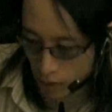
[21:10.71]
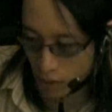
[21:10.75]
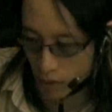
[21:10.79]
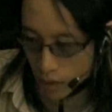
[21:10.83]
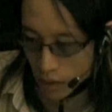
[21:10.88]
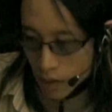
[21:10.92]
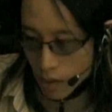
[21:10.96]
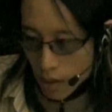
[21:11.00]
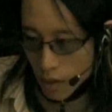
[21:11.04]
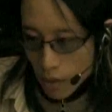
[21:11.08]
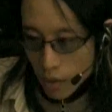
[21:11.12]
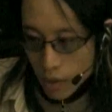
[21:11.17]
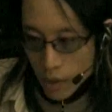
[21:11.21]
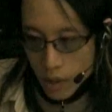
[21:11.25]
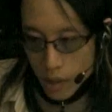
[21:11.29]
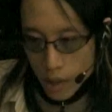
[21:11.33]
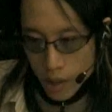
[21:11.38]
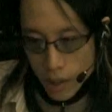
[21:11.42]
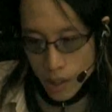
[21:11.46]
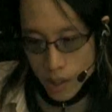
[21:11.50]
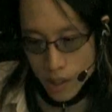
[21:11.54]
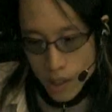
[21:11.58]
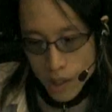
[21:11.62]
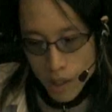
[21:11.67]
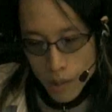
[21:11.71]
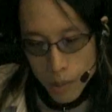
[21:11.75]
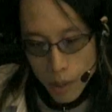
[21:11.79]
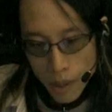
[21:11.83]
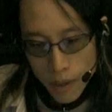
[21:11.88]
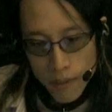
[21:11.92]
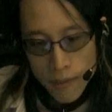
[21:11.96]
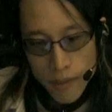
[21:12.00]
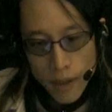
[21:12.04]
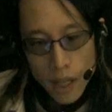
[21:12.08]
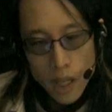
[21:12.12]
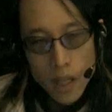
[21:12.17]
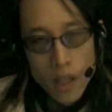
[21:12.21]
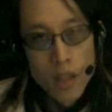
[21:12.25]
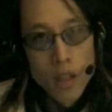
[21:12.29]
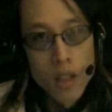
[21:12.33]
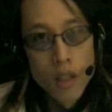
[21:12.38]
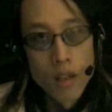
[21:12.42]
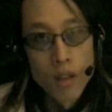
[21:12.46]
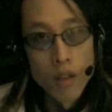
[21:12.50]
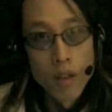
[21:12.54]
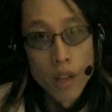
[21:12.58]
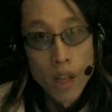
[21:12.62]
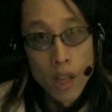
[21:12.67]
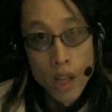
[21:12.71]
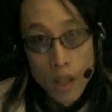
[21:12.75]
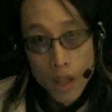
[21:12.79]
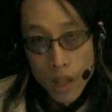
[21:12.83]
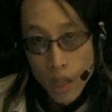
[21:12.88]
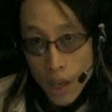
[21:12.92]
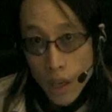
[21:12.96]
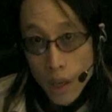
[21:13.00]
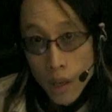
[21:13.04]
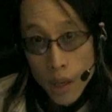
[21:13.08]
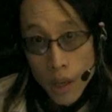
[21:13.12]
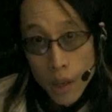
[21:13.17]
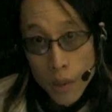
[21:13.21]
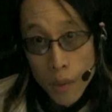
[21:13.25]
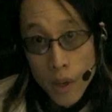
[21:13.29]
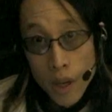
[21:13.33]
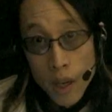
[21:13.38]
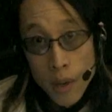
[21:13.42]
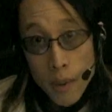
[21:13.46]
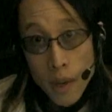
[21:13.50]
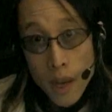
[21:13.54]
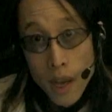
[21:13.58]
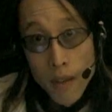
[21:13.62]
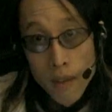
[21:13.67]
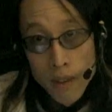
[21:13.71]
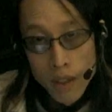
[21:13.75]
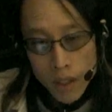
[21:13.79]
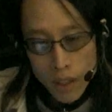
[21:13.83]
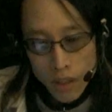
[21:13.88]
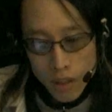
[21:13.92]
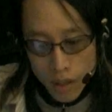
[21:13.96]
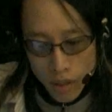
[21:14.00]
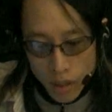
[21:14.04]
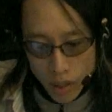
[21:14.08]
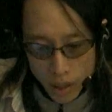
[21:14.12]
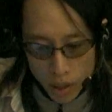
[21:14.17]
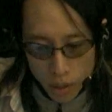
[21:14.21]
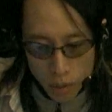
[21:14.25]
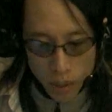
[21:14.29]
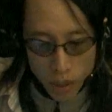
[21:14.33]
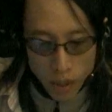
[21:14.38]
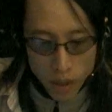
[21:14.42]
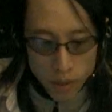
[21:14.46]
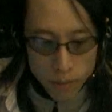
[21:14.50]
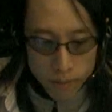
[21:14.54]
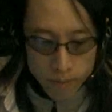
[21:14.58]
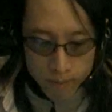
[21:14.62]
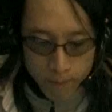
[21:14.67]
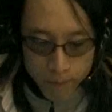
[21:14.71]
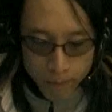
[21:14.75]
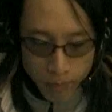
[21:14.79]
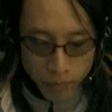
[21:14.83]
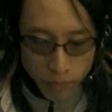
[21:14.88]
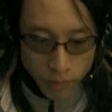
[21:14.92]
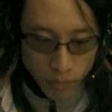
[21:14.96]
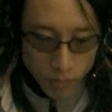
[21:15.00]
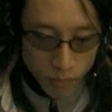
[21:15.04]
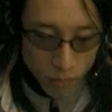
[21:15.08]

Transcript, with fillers: this is you know th- this is the big fight you know that that I, I wind up having to deal with.